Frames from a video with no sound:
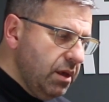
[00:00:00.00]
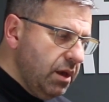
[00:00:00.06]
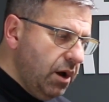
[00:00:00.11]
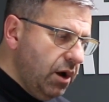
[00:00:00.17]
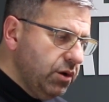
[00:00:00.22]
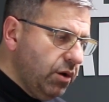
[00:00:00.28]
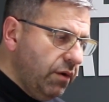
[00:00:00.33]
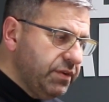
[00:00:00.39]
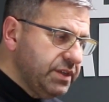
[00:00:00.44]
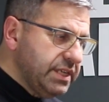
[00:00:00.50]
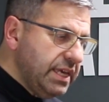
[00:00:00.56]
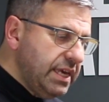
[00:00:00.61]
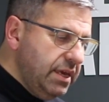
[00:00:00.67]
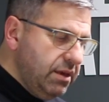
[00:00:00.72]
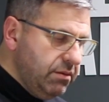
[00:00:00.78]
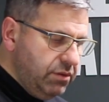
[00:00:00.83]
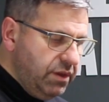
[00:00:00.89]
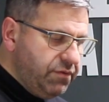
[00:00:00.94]
And
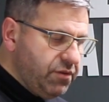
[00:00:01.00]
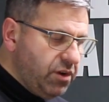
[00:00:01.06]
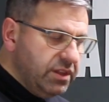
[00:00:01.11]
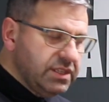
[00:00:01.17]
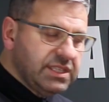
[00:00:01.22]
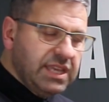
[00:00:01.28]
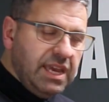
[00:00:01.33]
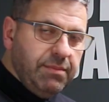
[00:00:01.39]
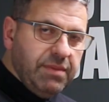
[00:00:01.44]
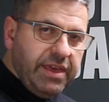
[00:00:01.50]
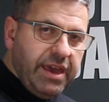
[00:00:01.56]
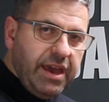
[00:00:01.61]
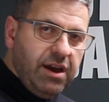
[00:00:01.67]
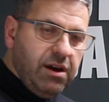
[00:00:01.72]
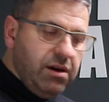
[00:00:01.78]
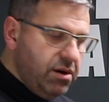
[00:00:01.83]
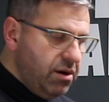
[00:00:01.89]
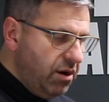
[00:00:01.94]
obviously you've got the steamer
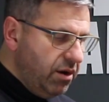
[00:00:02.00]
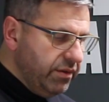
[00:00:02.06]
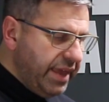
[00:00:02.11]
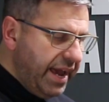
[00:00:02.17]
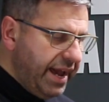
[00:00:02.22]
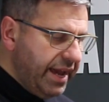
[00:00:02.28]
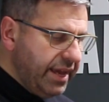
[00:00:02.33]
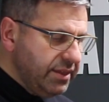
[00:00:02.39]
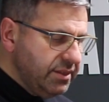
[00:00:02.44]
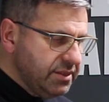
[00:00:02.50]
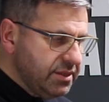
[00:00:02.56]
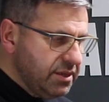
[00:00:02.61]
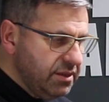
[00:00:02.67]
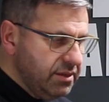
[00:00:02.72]
there on hand.